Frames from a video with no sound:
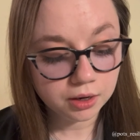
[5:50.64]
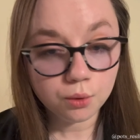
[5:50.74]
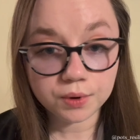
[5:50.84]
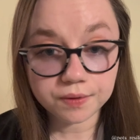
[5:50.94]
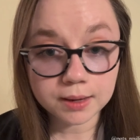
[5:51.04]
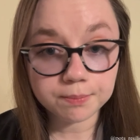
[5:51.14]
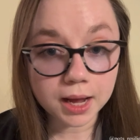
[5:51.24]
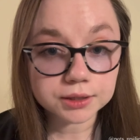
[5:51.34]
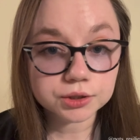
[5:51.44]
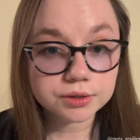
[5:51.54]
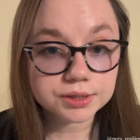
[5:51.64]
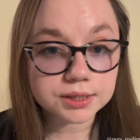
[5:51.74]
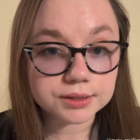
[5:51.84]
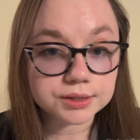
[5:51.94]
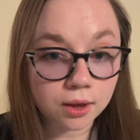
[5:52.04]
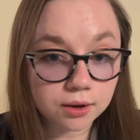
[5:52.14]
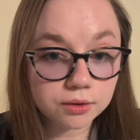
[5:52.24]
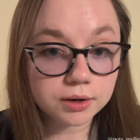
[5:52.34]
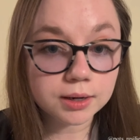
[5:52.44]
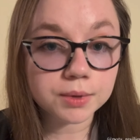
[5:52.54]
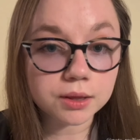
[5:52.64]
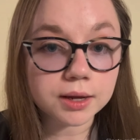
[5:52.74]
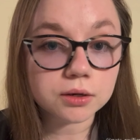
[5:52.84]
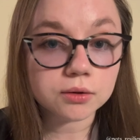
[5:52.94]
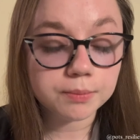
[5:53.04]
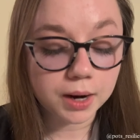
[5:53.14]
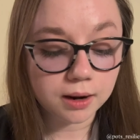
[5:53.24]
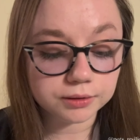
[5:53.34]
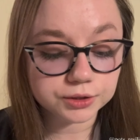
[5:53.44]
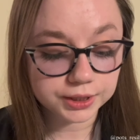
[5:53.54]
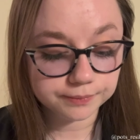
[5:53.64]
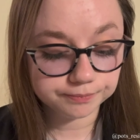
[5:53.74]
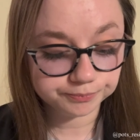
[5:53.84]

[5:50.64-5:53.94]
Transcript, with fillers: with a bachelor's in cellular and molecular biology.